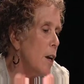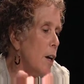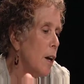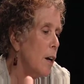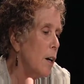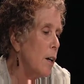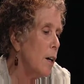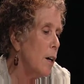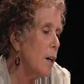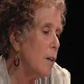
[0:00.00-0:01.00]
I
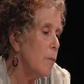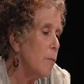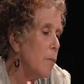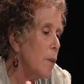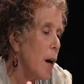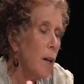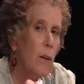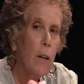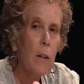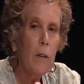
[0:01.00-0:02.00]

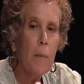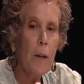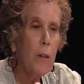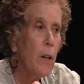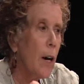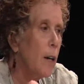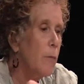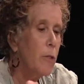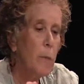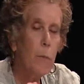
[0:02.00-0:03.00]
don't know about you, I
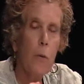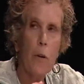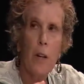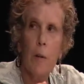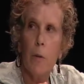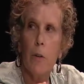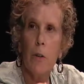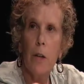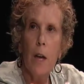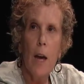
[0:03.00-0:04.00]
come from a poor
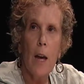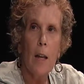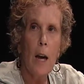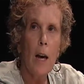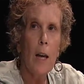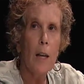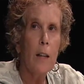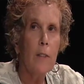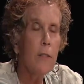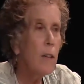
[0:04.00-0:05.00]
neighborhood, and
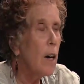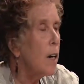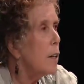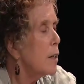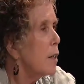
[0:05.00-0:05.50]
it's not